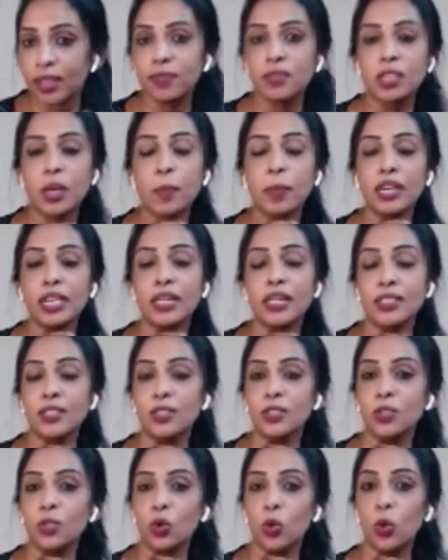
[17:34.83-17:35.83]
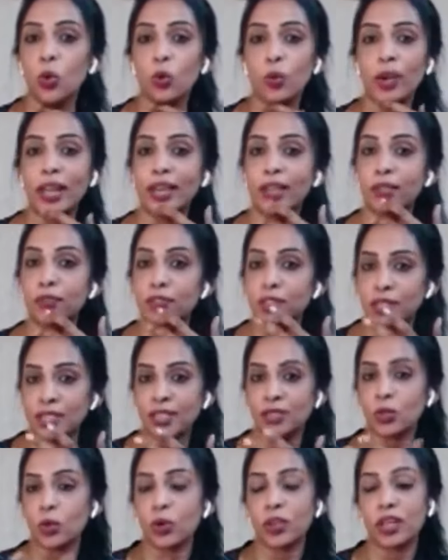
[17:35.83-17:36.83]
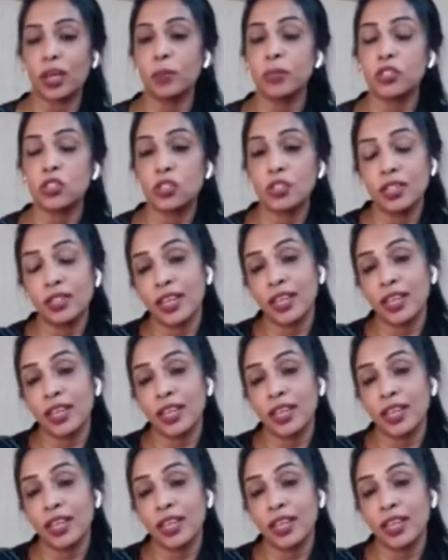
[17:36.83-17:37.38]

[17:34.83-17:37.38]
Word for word: if somebody doesn't score well in physics or chemistry,